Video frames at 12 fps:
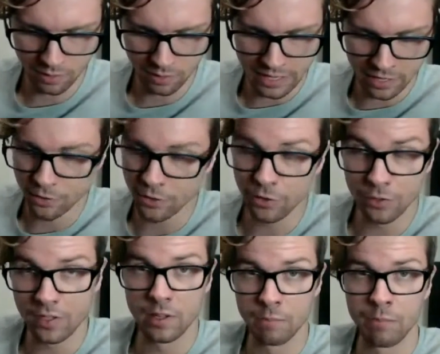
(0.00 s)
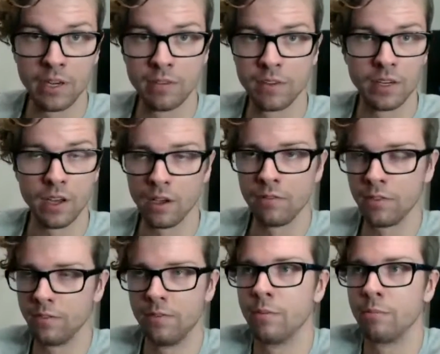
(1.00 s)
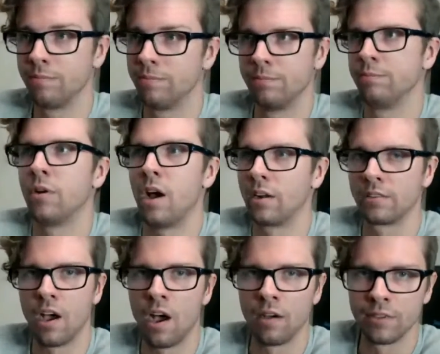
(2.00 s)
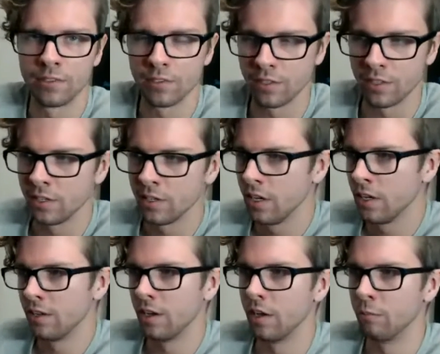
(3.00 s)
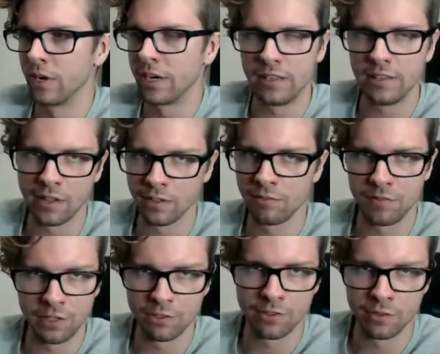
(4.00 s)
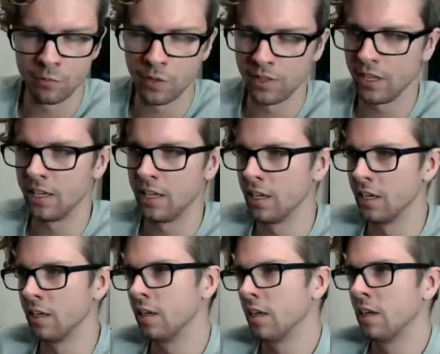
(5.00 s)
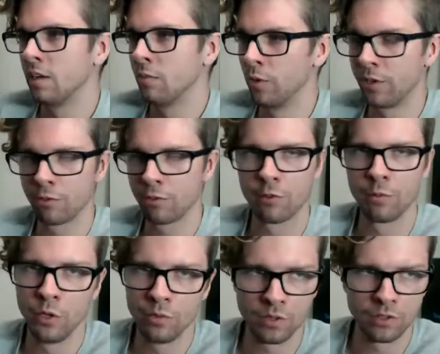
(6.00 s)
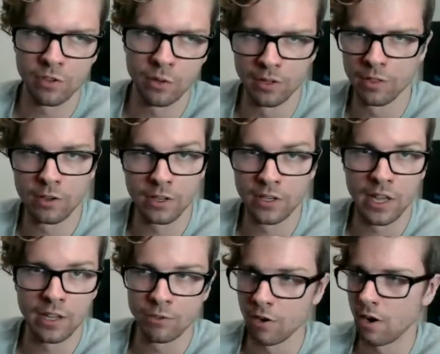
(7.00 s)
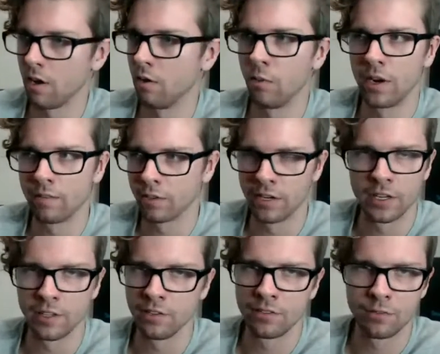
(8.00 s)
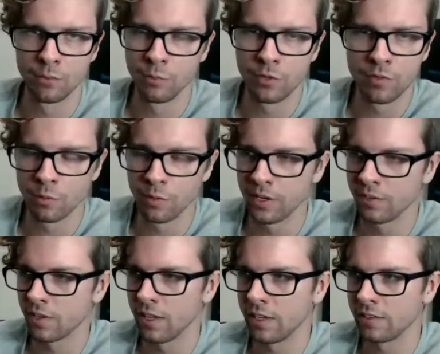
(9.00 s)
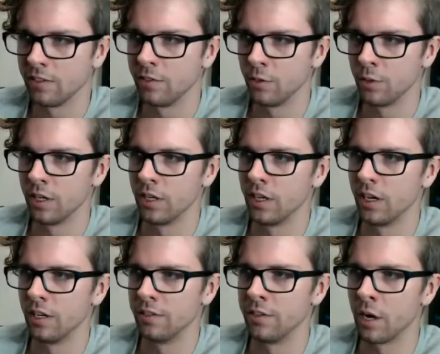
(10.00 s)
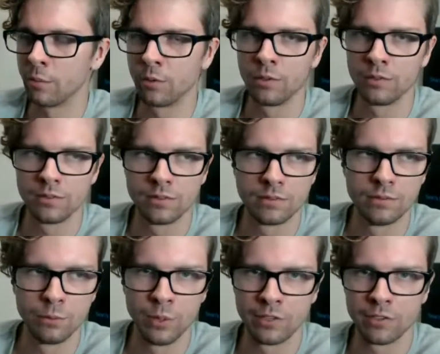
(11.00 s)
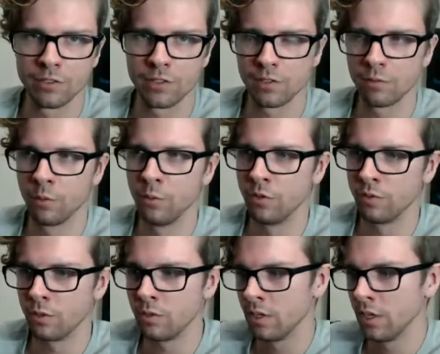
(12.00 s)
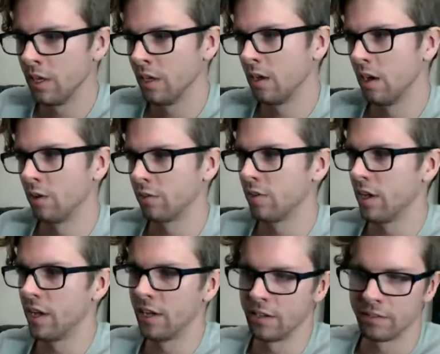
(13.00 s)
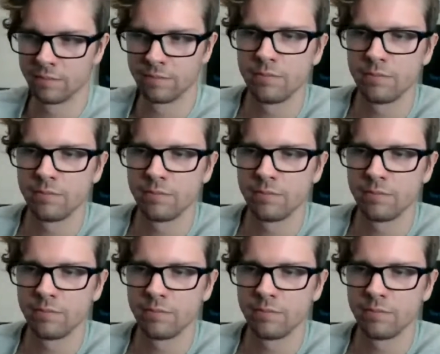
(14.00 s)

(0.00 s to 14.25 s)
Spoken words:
introducing the benefit of the product, obviously, breaking down the features of what they get, risk removal, so a 30-day trial, whatever it is, remove the risk. I like to do a double risk removal. I'll say,